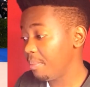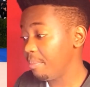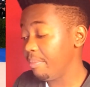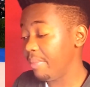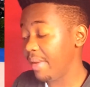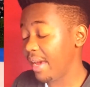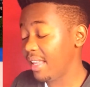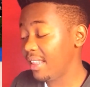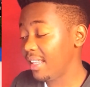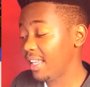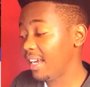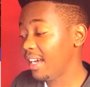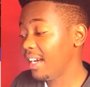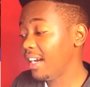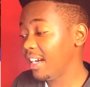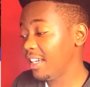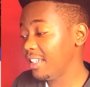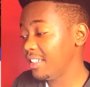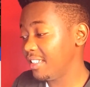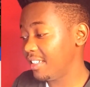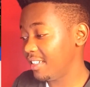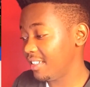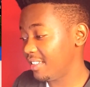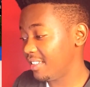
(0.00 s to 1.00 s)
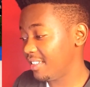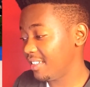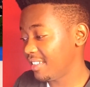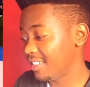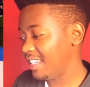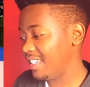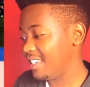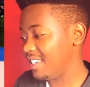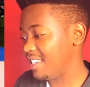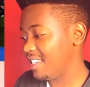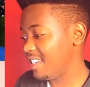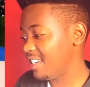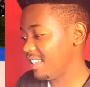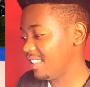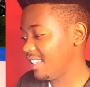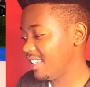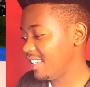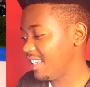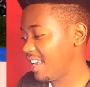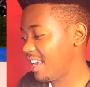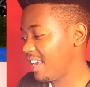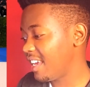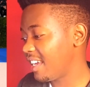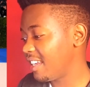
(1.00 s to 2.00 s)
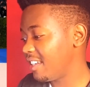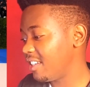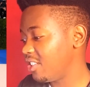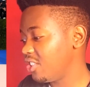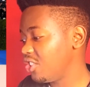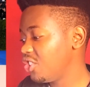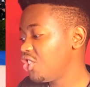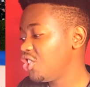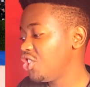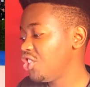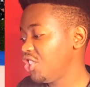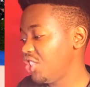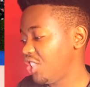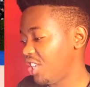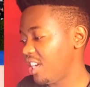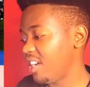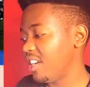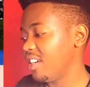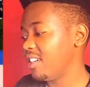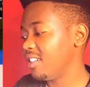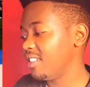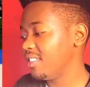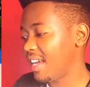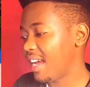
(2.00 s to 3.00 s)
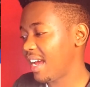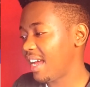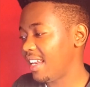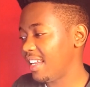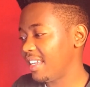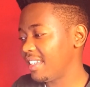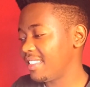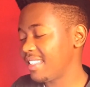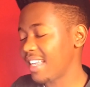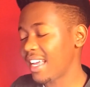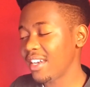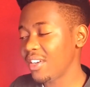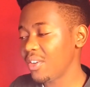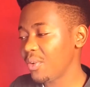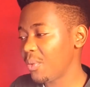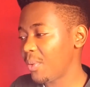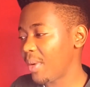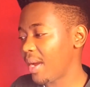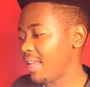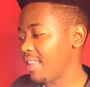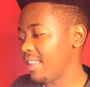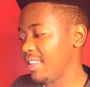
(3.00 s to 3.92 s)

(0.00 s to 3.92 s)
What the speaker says: Bella Hadid, nearly naked in sheer Alexander White.